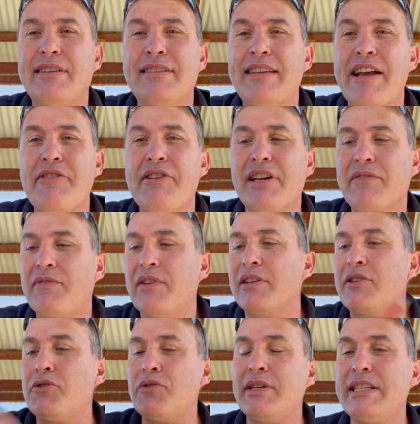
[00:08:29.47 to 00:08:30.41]
Eric, for
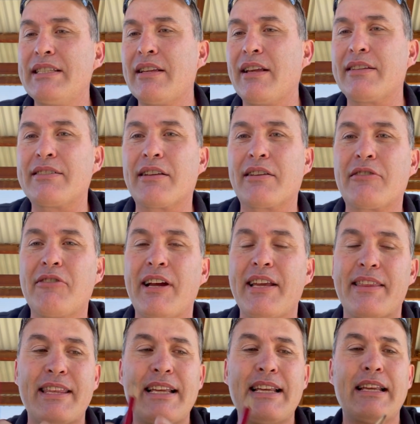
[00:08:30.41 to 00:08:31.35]
doing such a great
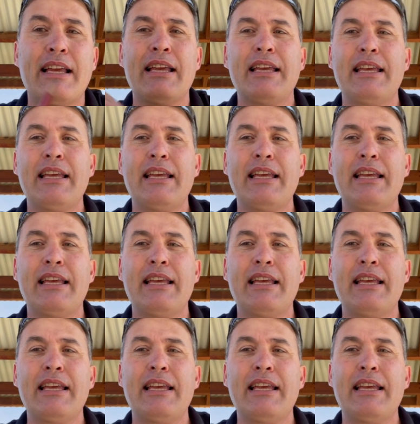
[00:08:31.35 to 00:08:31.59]
thing.